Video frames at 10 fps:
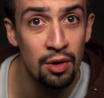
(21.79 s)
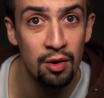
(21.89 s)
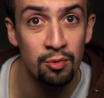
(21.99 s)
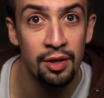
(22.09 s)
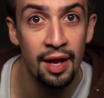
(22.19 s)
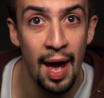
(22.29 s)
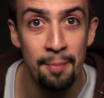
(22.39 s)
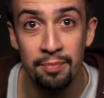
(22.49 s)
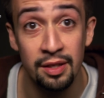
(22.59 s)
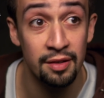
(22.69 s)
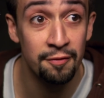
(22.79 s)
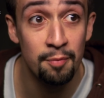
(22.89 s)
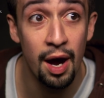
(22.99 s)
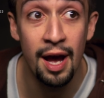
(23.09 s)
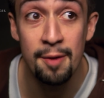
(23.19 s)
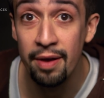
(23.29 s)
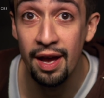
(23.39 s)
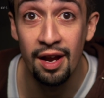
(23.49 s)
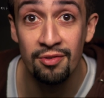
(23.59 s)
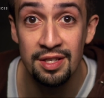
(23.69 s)
what would happen if my
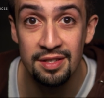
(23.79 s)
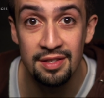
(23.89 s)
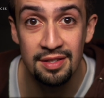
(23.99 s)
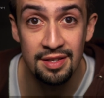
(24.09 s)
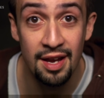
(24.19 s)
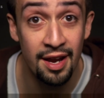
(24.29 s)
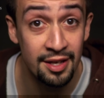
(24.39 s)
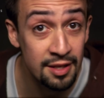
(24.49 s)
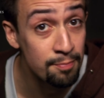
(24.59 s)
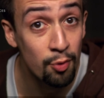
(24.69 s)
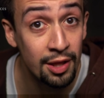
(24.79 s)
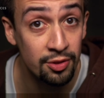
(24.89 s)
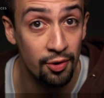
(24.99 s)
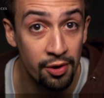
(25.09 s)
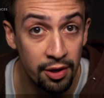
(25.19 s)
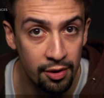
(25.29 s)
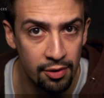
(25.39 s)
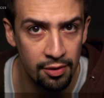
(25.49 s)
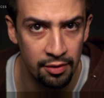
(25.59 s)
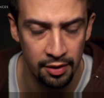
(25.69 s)
parents had stayed in Puerto
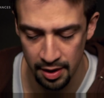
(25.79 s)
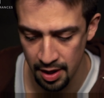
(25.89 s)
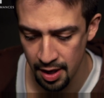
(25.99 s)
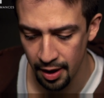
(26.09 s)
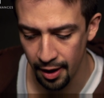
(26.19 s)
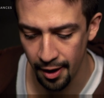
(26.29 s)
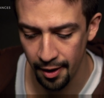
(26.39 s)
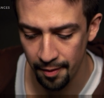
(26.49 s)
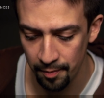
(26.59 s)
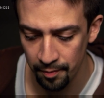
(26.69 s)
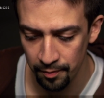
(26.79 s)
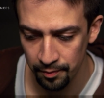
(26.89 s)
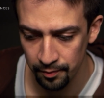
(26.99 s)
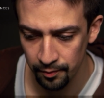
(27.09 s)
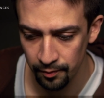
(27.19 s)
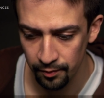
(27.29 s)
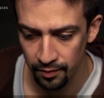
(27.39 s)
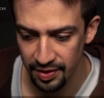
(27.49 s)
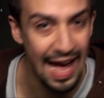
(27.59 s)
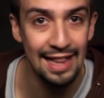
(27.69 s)
Rico. Um,
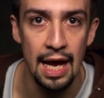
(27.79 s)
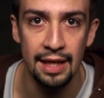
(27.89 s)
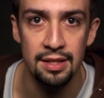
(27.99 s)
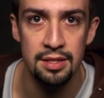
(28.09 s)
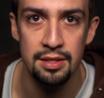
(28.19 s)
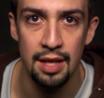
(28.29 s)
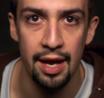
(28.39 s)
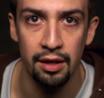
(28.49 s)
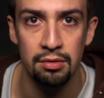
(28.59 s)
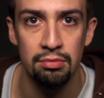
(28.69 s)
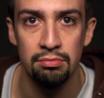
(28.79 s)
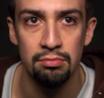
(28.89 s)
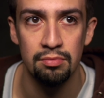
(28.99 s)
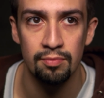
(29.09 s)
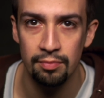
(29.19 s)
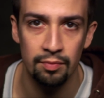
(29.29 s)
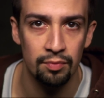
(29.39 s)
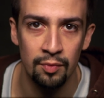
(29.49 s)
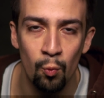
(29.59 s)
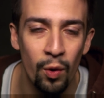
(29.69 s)
that line is like
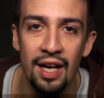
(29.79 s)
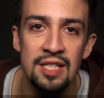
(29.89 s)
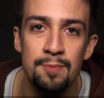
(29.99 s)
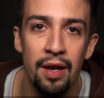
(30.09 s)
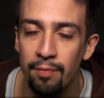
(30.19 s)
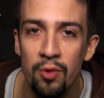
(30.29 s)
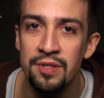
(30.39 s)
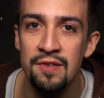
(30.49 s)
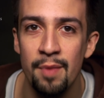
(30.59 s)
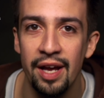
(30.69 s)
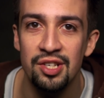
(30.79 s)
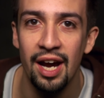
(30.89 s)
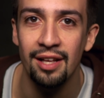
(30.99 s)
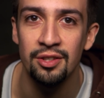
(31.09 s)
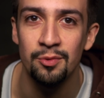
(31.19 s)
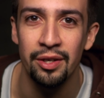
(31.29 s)
what I spent most of my childhood